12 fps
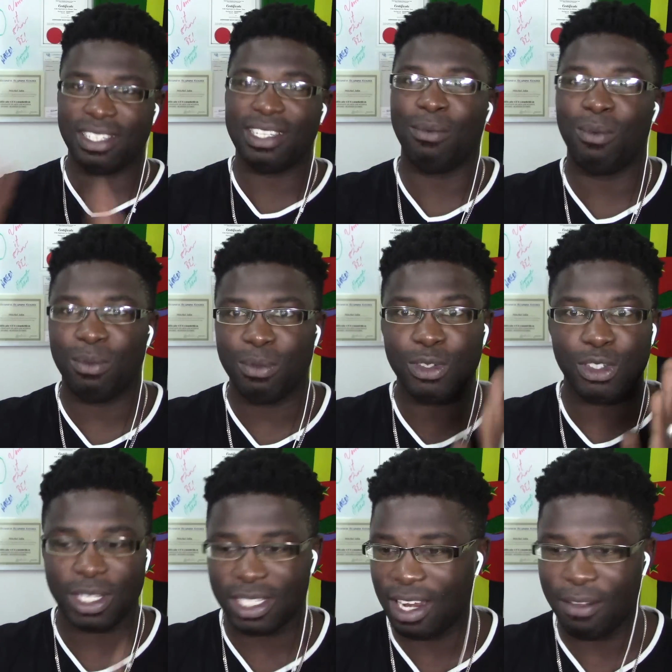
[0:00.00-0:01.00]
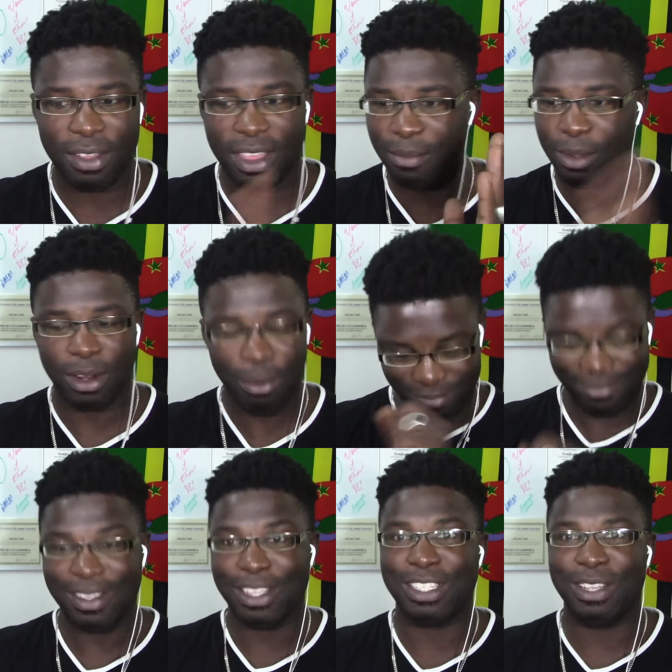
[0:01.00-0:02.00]
same dress and everything, but
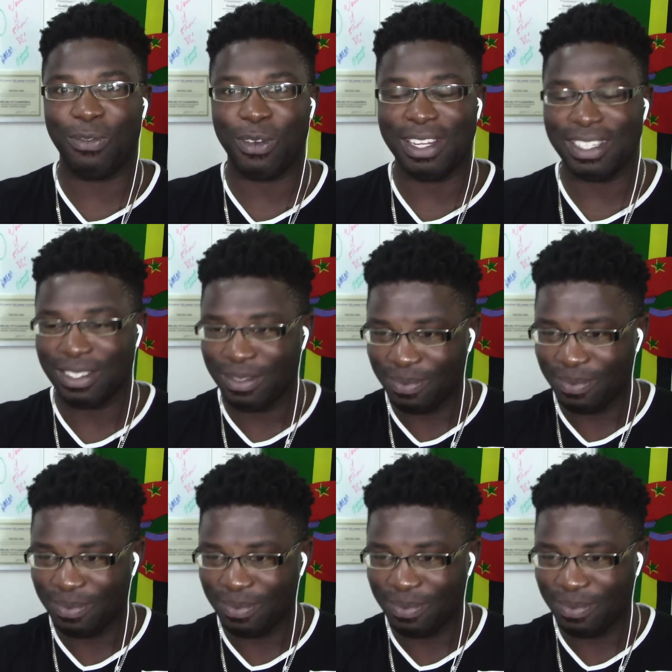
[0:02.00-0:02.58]
it's different.